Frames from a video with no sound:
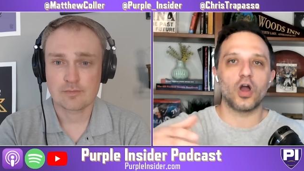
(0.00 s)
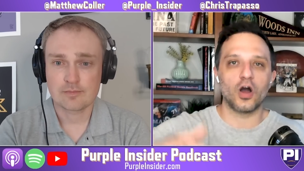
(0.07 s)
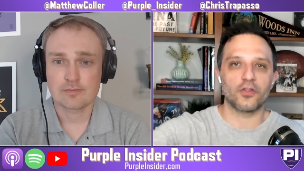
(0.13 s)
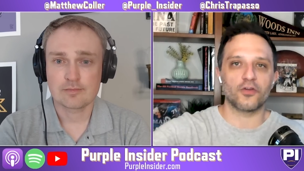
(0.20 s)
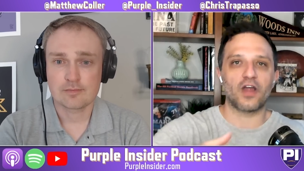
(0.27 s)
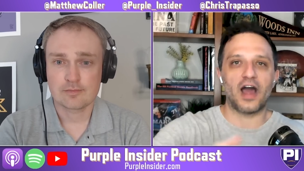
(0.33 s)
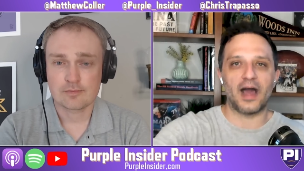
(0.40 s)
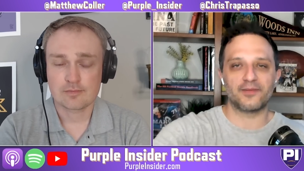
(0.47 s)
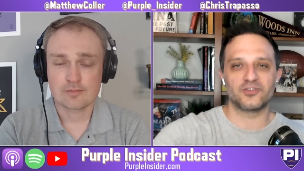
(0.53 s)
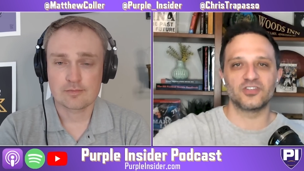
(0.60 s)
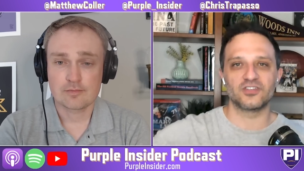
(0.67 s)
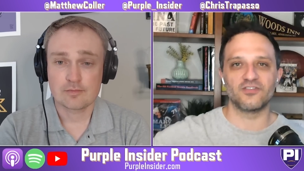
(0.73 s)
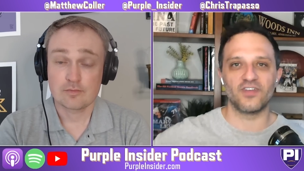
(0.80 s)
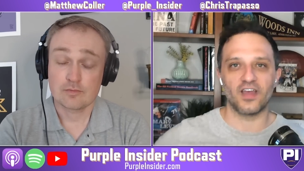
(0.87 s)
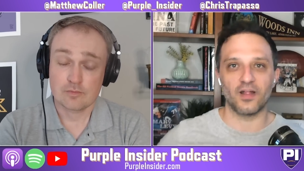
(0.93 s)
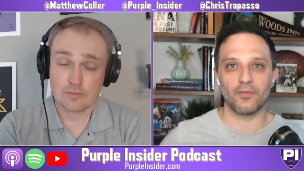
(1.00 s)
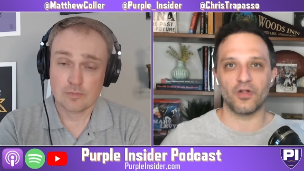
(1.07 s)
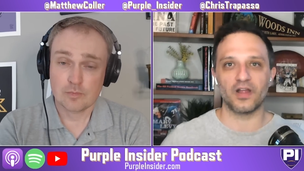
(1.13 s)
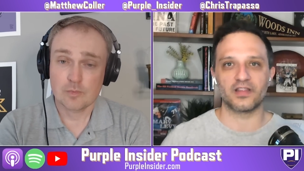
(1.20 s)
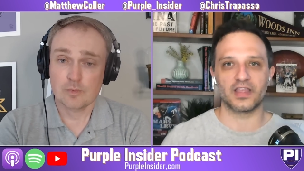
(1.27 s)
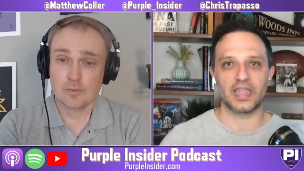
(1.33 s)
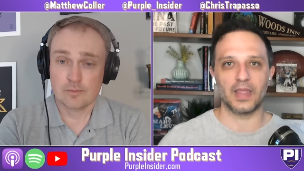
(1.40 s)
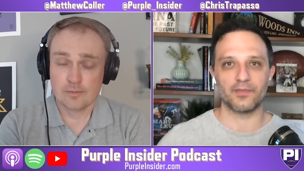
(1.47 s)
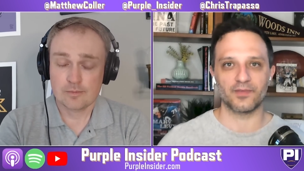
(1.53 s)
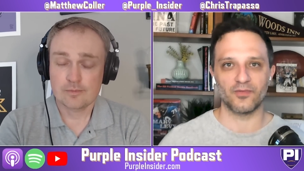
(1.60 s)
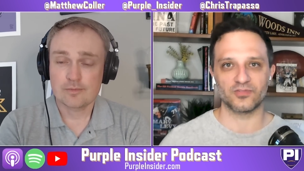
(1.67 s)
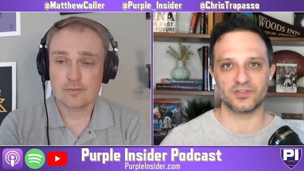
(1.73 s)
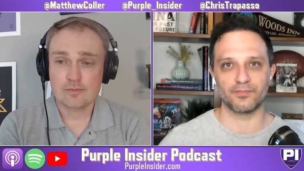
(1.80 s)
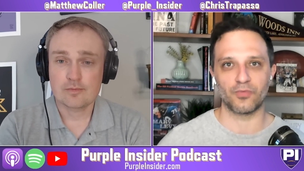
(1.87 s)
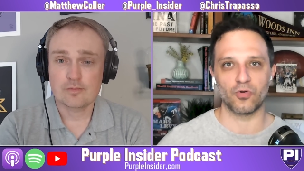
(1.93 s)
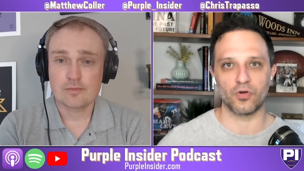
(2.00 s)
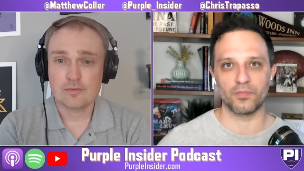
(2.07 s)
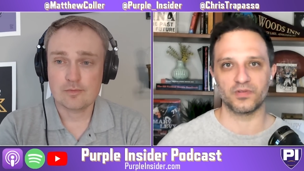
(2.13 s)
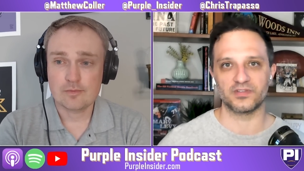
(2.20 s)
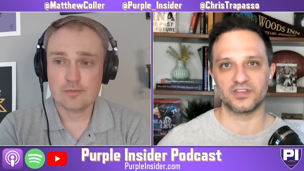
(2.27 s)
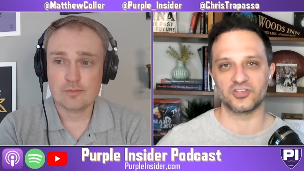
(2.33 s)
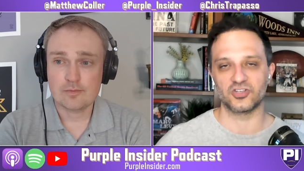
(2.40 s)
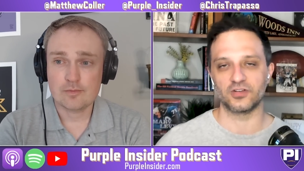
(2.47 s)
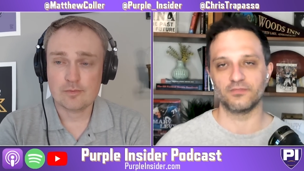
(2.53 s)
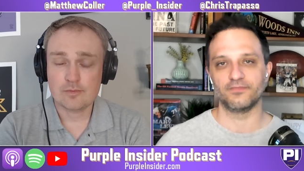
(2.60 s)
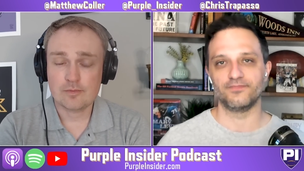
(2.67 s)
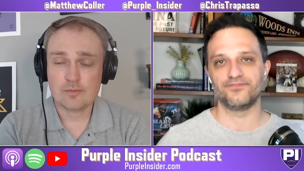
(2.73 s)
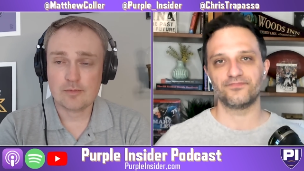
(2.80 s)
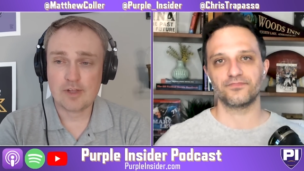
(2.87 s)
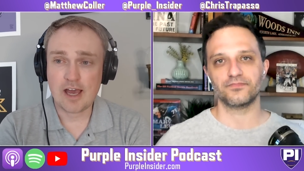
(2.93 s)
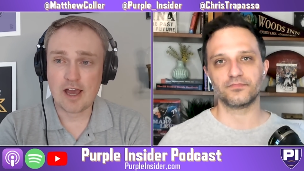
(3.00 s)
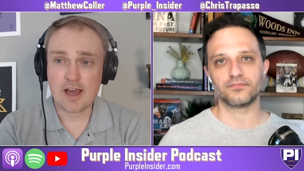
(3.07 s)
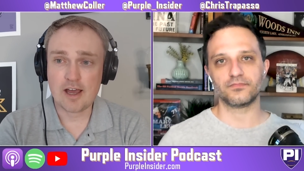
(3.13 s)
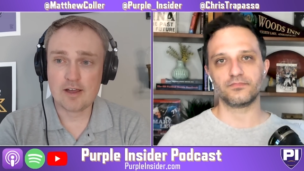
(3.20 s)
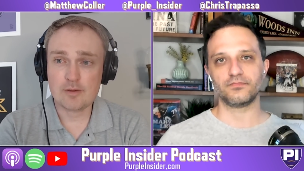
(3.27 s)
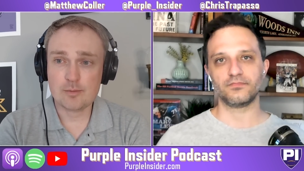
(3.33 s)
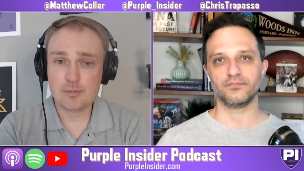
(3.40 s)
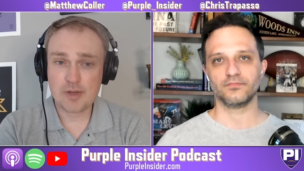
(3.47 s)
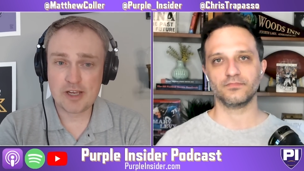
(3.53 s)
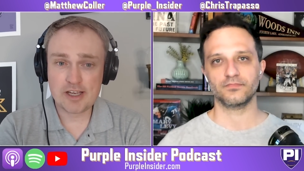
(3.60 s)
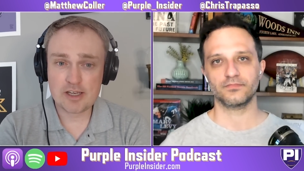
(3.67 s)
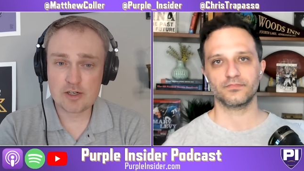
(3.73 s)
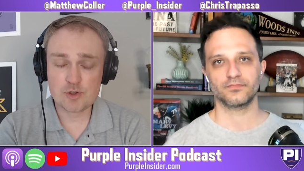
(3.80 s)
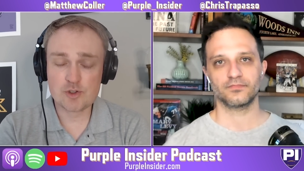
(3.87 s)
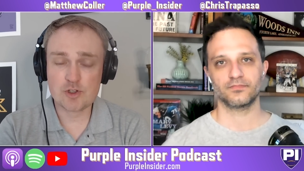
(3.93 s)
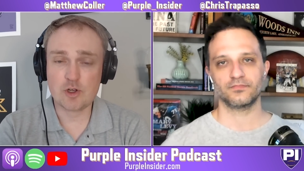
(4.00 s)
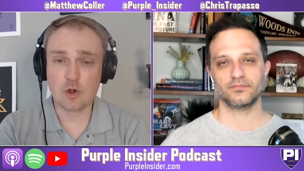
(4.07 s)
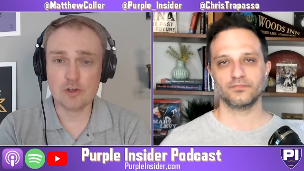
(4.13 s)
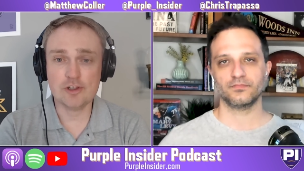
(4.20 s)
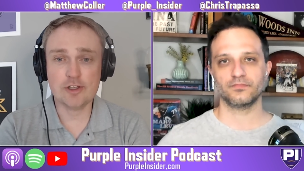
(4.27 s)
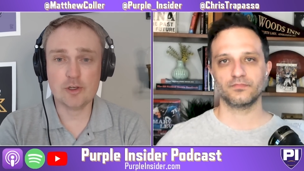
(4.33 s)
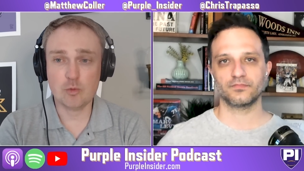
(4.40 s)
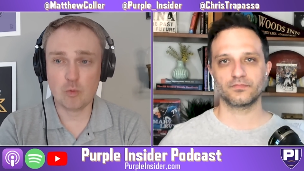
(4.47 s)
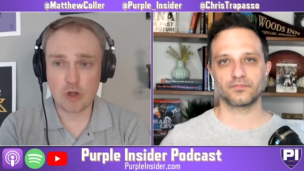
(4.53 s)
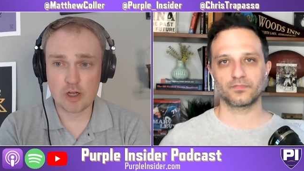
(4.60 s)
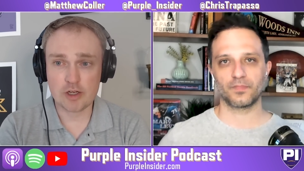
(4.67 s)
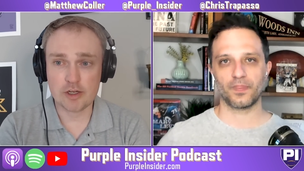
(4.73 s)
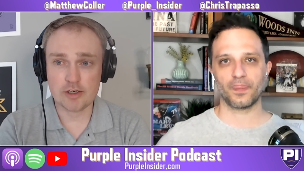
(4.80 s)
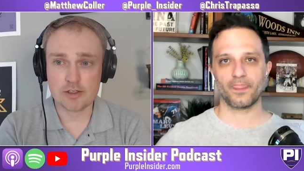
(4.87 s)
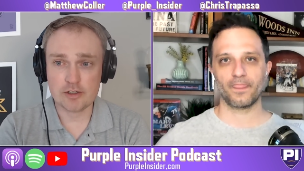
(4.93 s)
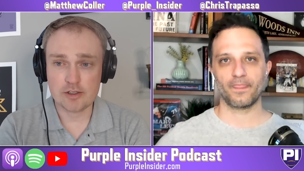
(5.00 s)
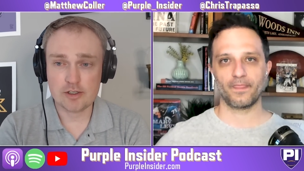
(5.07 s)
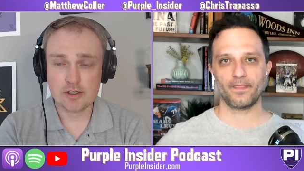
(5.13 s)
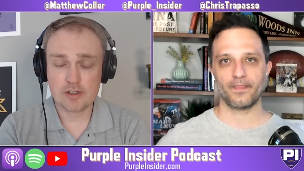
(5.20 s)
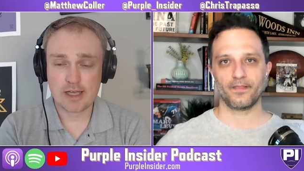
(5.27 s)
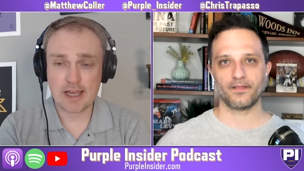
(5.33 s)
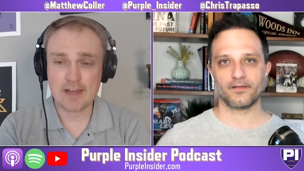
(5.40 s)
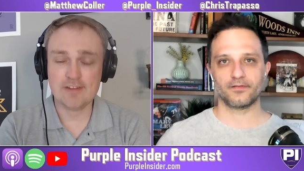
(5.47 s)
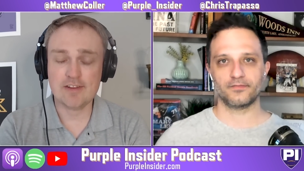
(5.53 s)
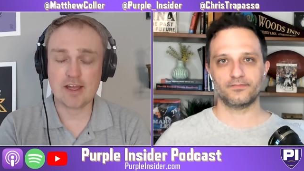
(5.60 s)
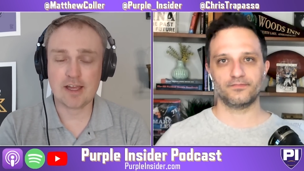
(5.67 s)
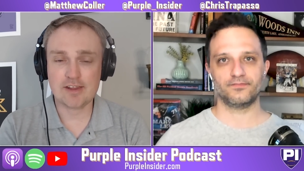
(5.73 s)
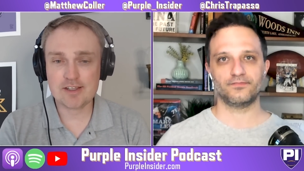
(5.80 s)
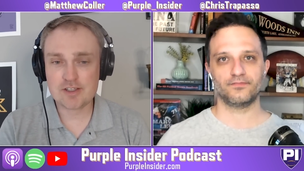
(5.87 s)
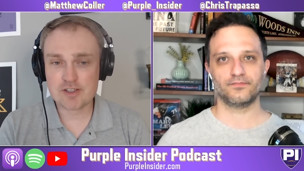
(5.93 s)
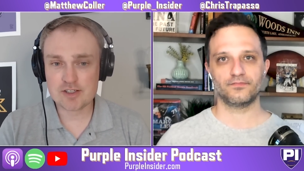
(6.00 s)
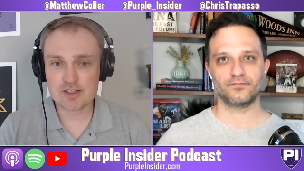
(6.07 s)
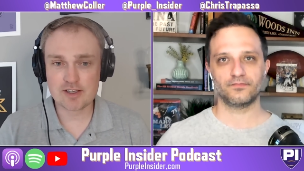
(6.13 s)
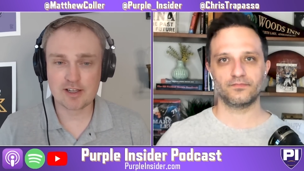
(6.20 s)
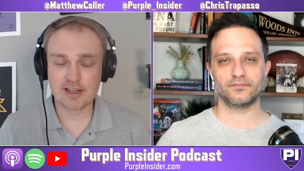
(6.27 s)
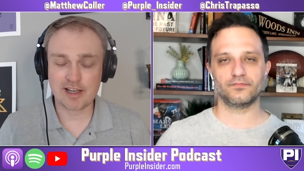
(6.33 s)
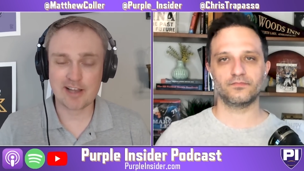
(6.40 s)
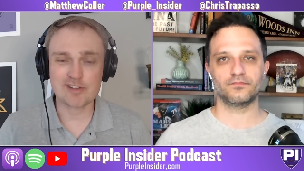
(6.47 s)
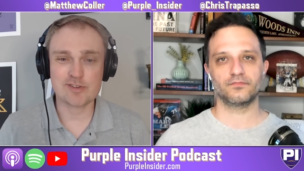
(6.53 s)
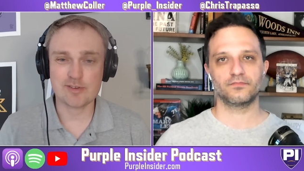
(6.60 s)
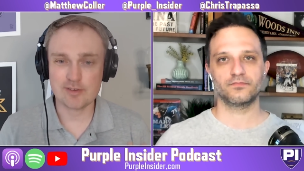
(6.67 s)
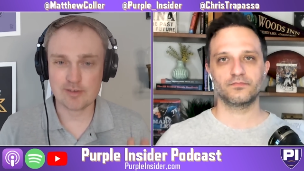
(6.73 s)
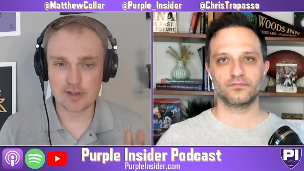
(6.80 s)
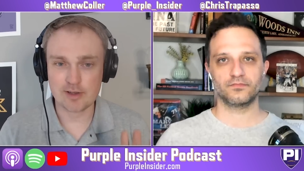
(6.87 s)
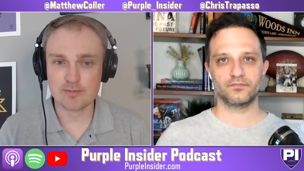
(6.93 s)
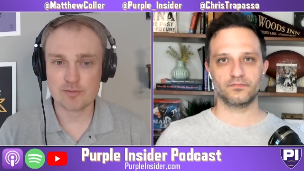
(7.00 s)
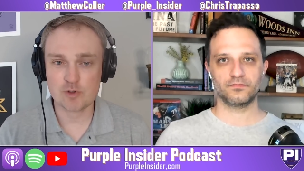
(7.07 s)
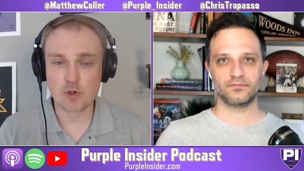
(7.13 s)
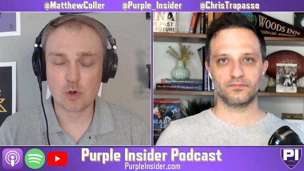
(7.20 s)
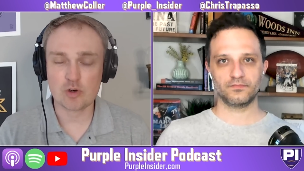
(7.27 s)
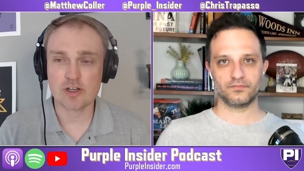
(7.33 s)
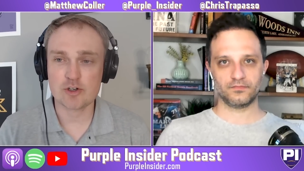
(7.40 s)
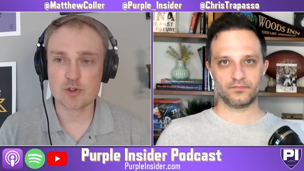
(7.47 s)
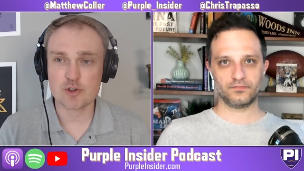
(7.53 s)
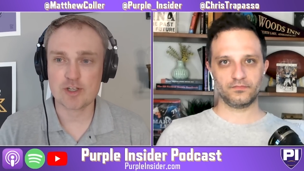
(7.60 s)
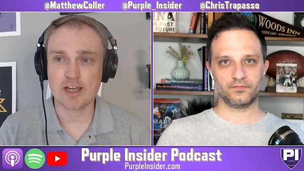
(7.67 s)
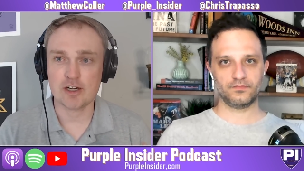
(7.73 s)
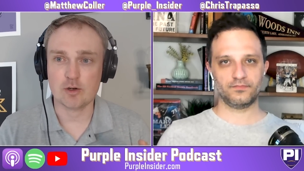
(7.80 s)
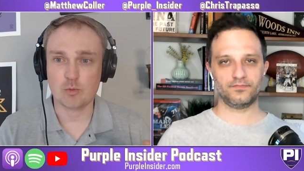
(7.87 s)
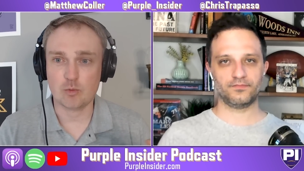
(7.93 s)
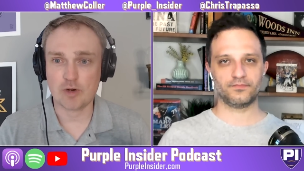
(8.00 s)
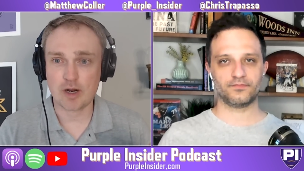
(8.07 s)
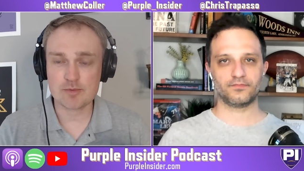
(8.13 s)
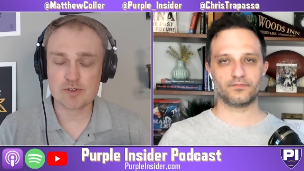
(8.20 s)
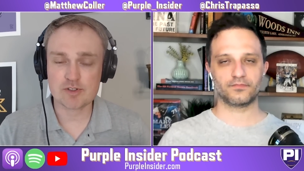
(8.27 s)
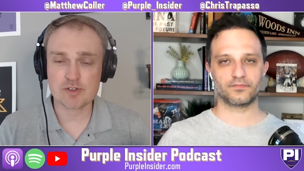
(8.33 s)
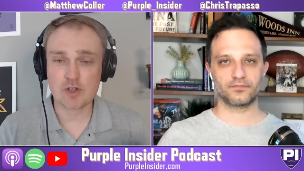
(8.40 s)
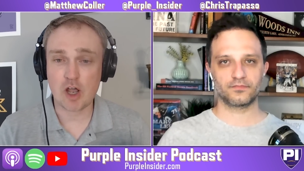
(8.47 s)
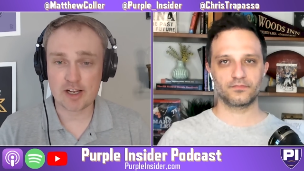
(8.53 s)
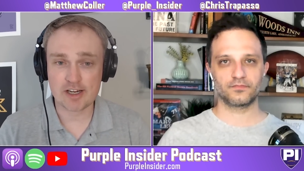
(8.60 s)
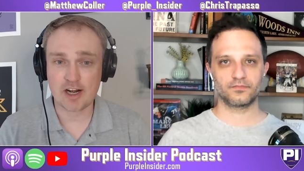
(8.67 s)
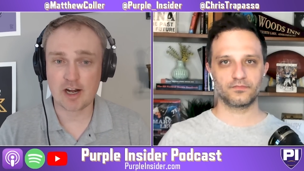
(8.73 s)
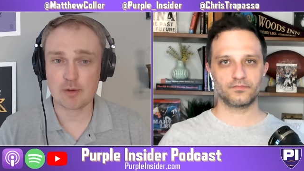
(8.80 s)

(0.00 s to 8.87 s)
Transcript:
Speaker 1: other options available at the game's most important position?
Speaker 2: Yeah, I, Pickett is the only one, and and this is like I, I totally understand when I'm talking